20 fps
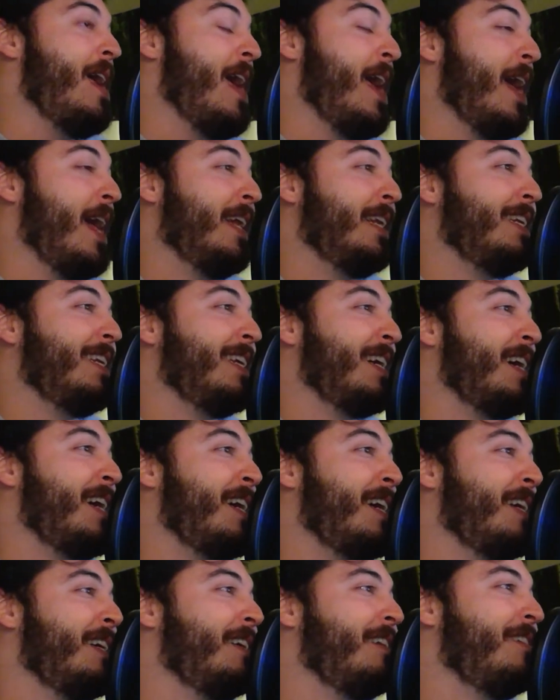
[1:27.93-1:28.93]
And
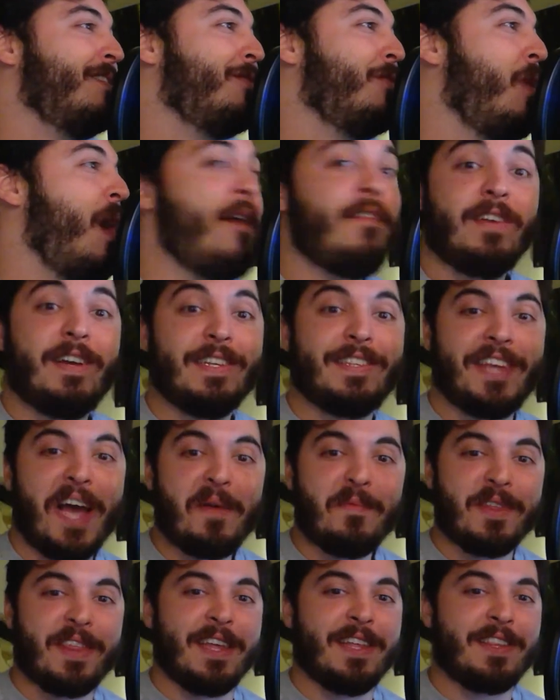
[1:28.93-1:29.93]
we'll have a good
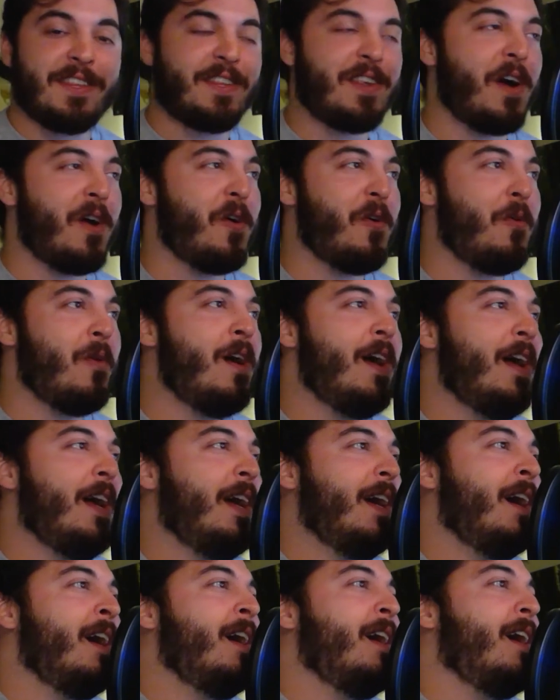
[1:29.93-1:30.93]
time with it. So
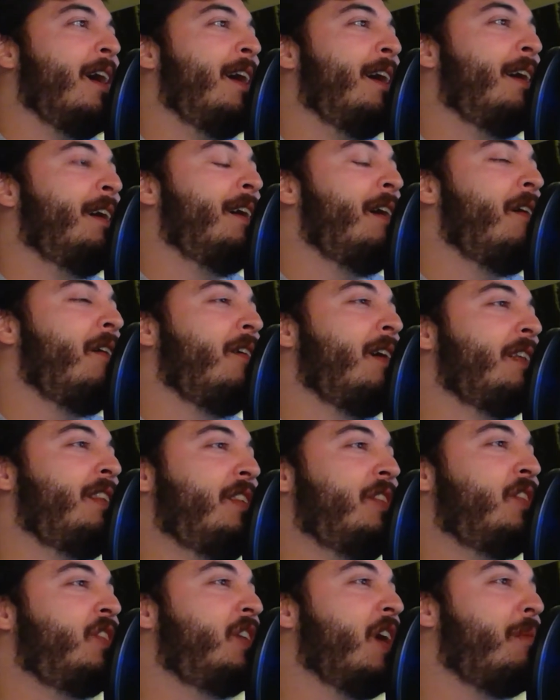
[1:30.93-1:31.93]

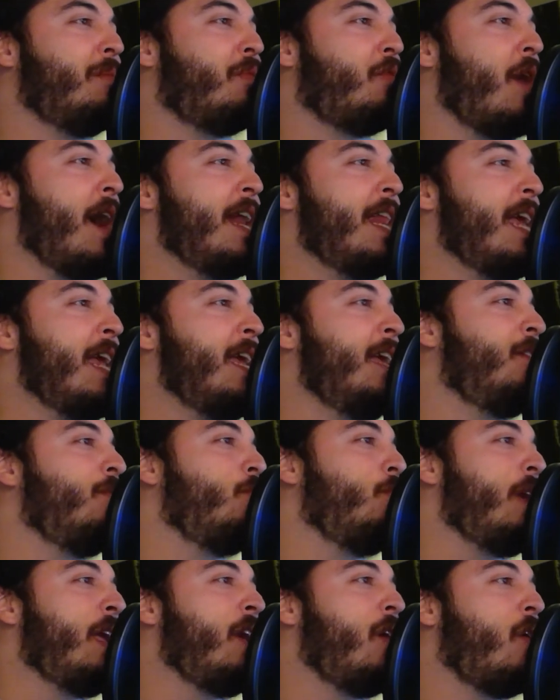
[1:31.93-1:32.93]
let's jump right
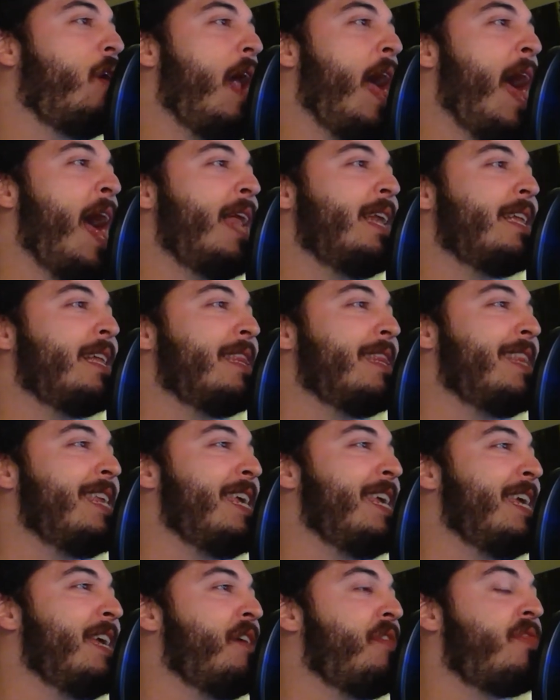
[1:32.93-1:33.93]
in. We are at
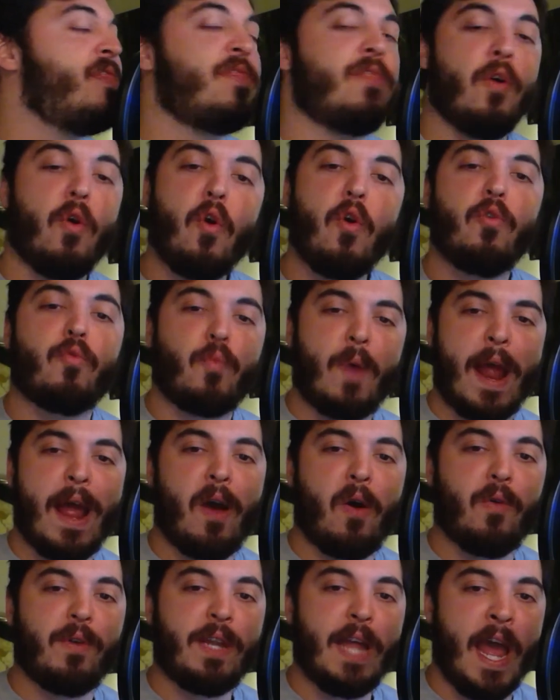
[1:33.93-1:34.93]
the third
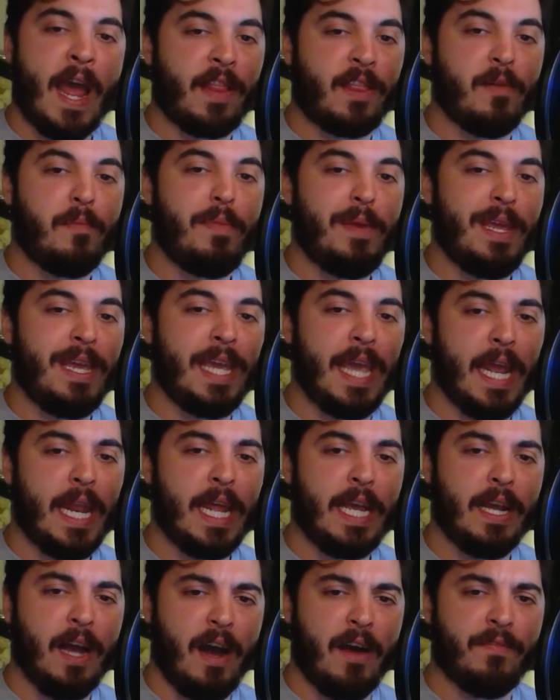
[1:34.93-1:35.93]
round at the
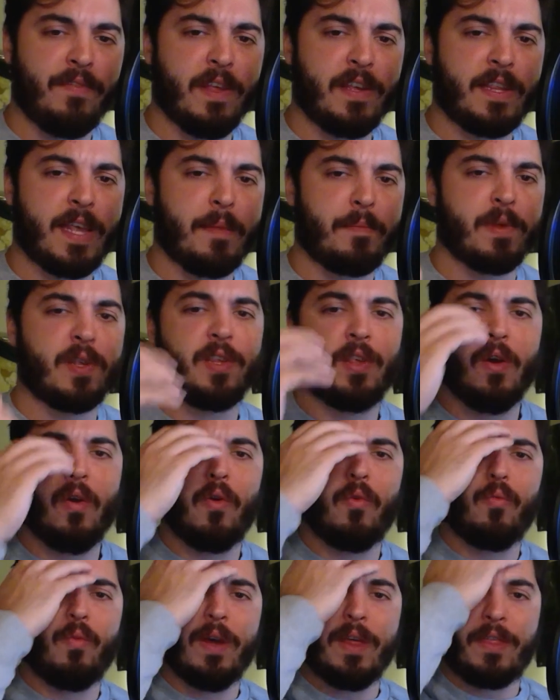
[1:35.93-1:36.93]
beginning of this
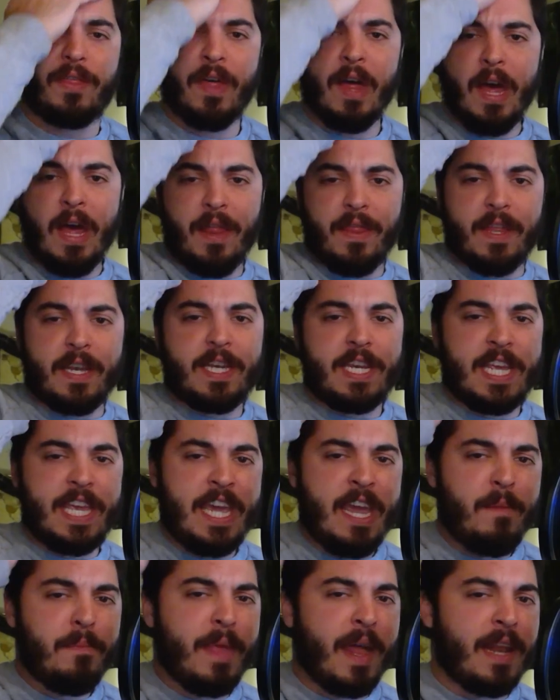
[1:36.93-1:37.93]
episode with the
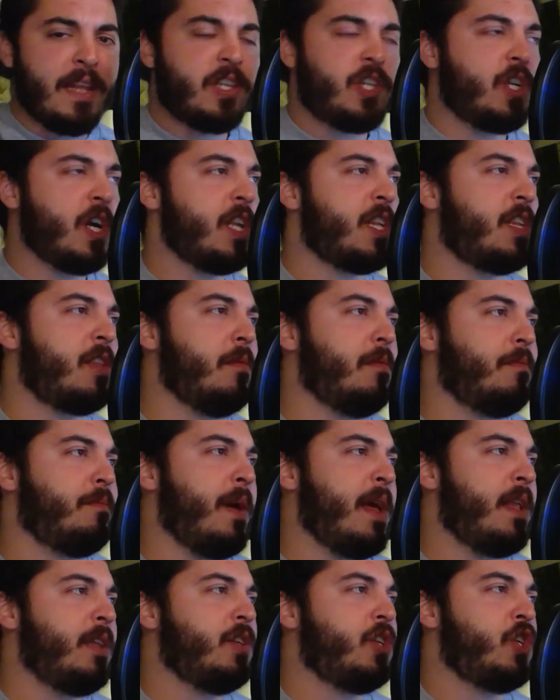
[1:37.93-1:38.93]
team that had just
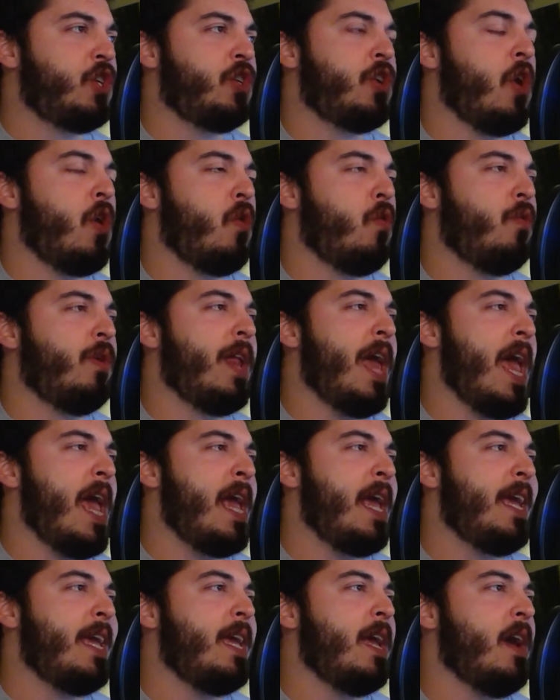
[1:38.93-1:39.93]
been shown
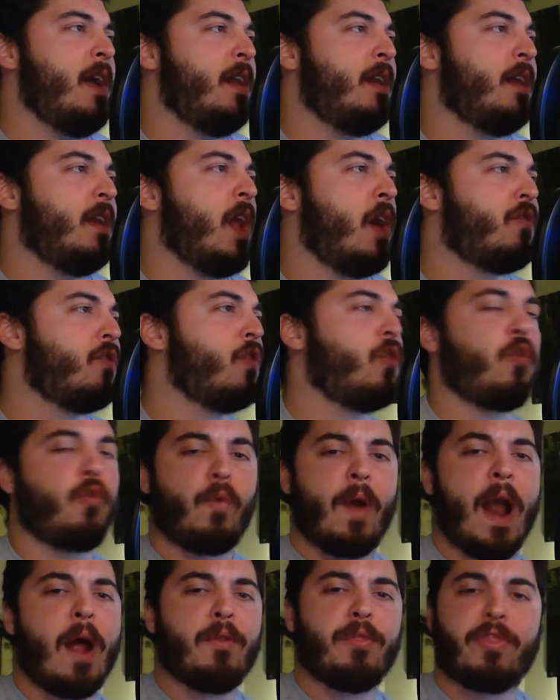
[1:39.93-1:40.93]
another
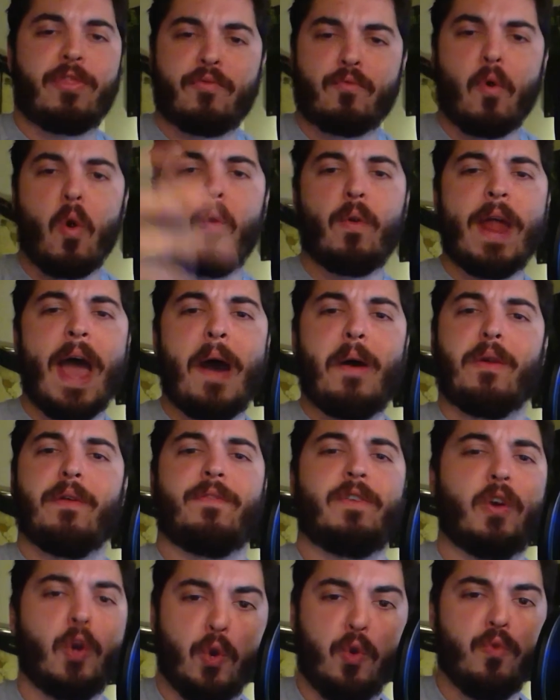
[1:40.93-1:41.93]
crown thrown out
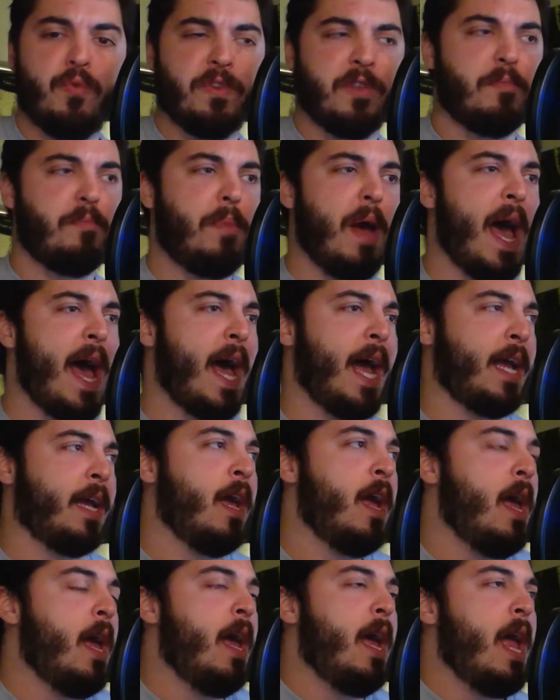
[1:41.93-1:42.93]
of Kuhn's bag.
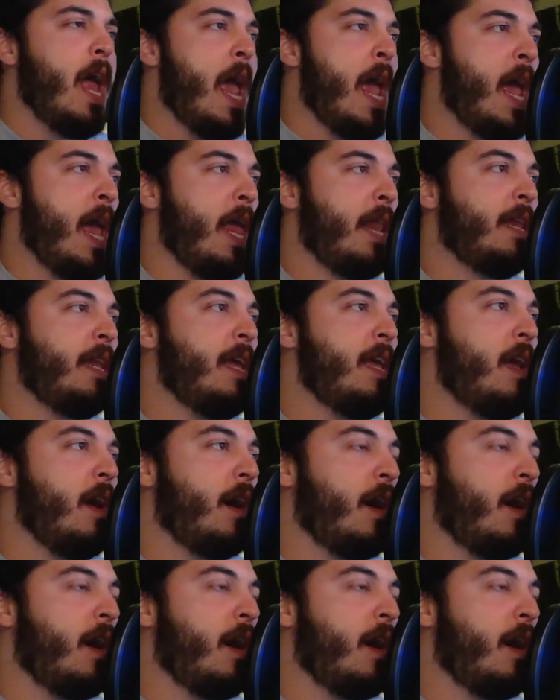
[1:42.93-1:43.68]
And